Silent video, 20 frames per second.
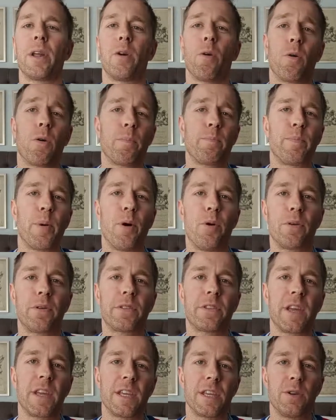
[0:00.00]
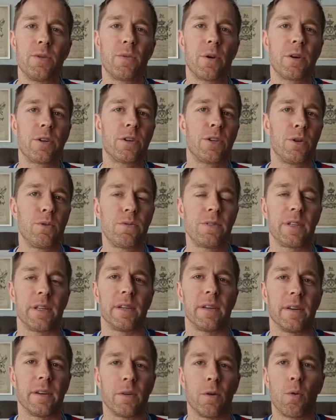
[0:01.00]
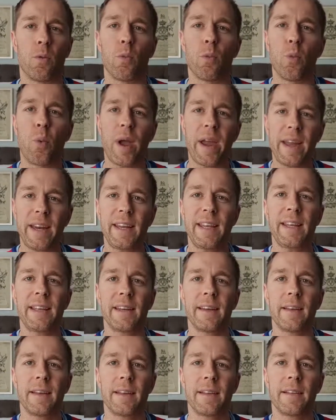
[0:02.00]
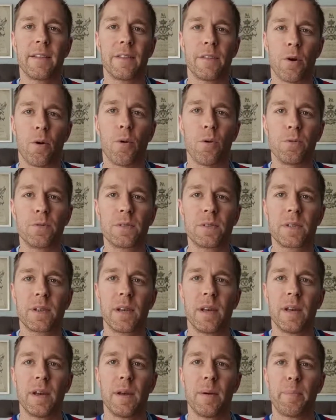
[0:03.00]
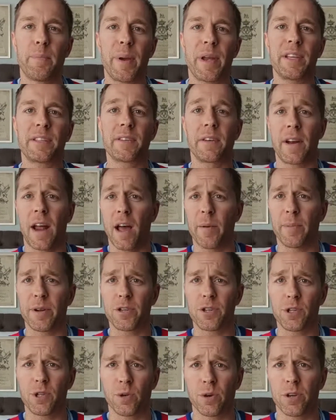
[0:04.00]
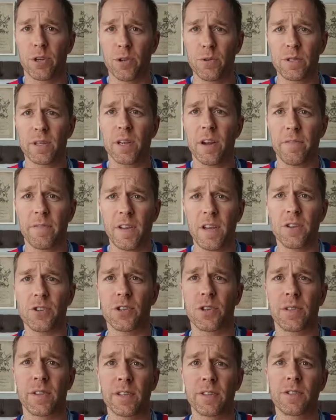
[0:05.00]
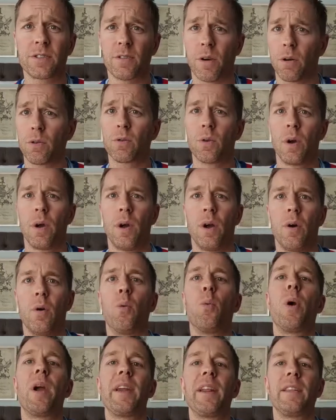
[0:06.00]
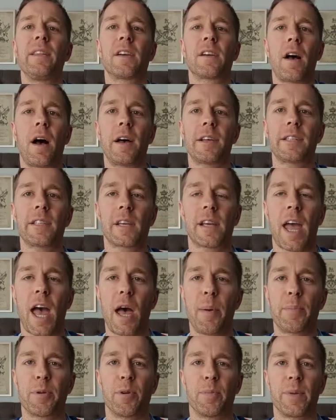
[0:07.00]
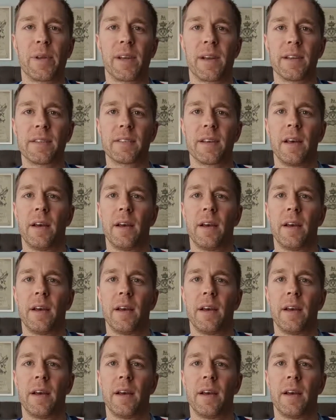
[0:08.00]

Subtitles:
or both that you are using, weighting those based on how much you're using of each. This is called weighting the cost of capital, because